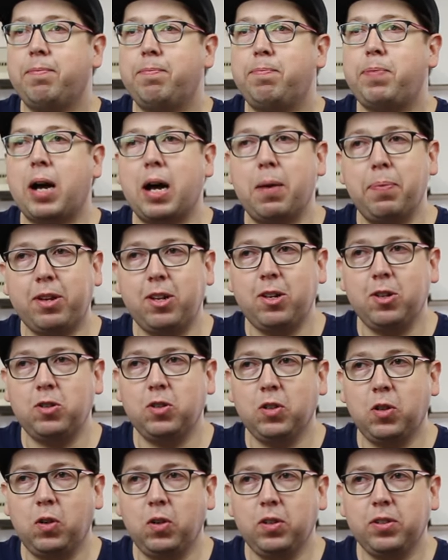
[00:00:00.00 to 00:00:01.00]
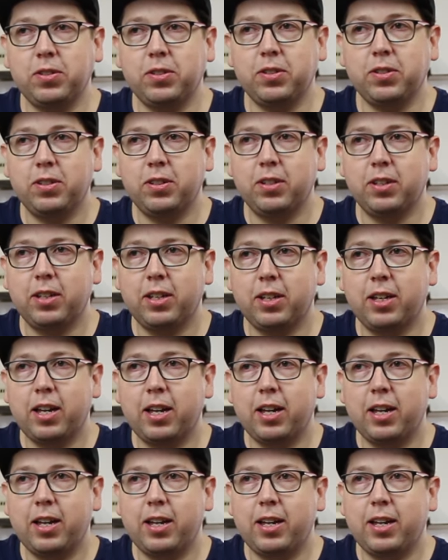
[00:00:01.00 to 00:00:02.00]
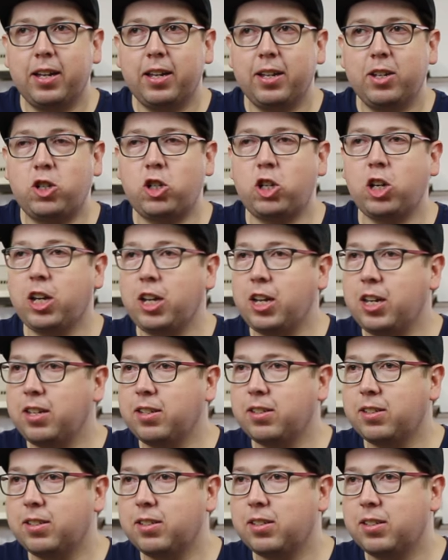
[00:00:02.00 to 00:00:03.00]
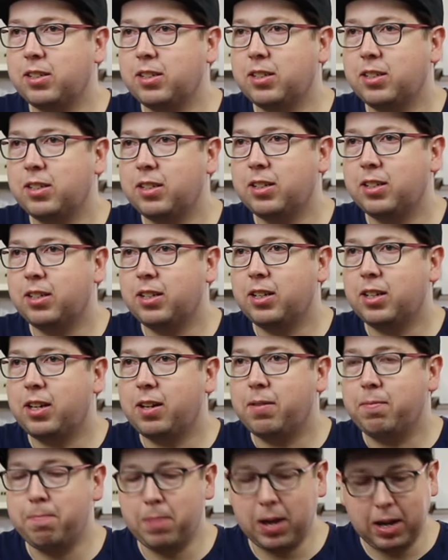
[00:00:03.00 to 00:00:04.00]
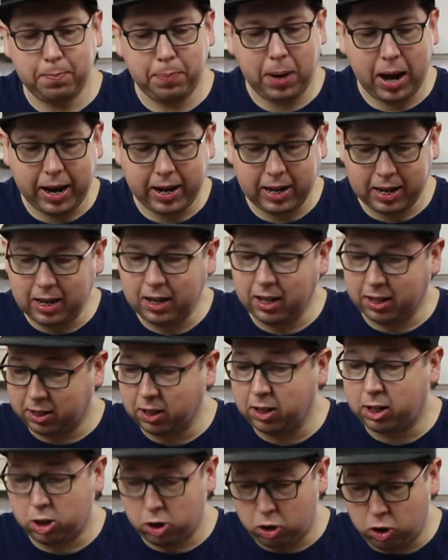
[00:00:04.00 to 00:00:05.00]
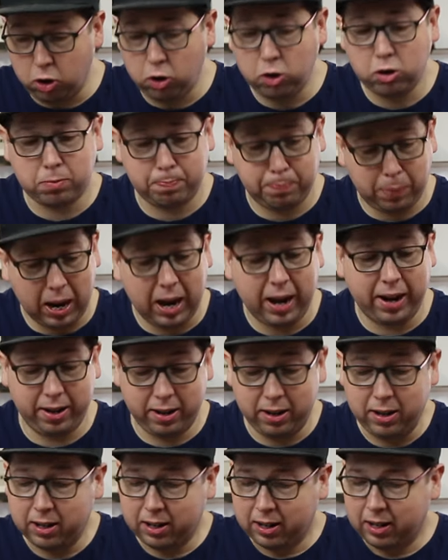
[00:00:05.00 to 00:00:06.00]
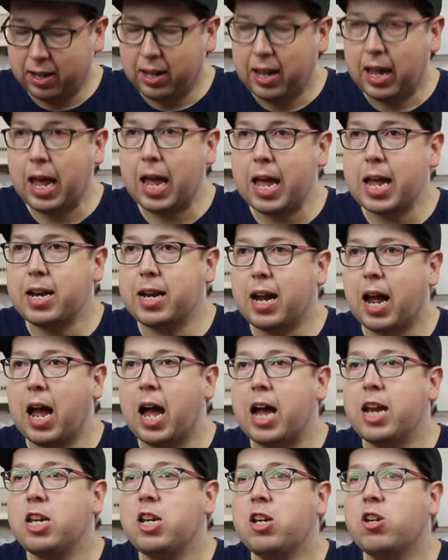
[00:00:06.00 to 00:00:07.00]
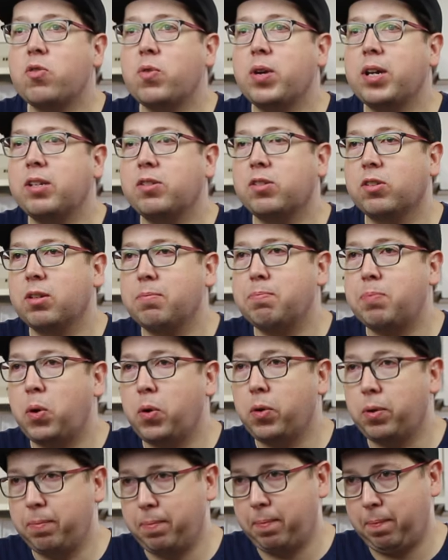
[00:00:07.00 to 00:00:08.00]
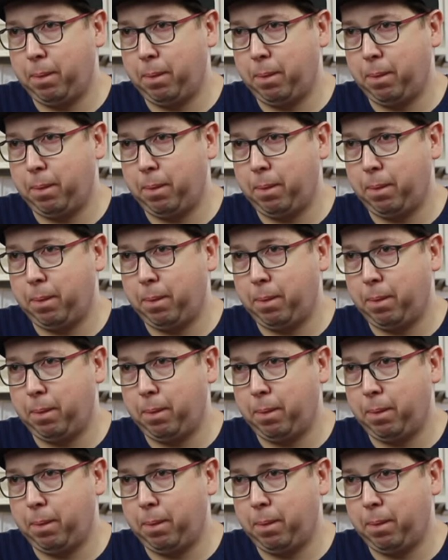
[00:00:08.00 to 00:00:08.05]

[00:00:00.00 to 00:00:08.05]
barbecue sauce, cheese, meat patty, it's a huge bun, and onion rings on the bottom.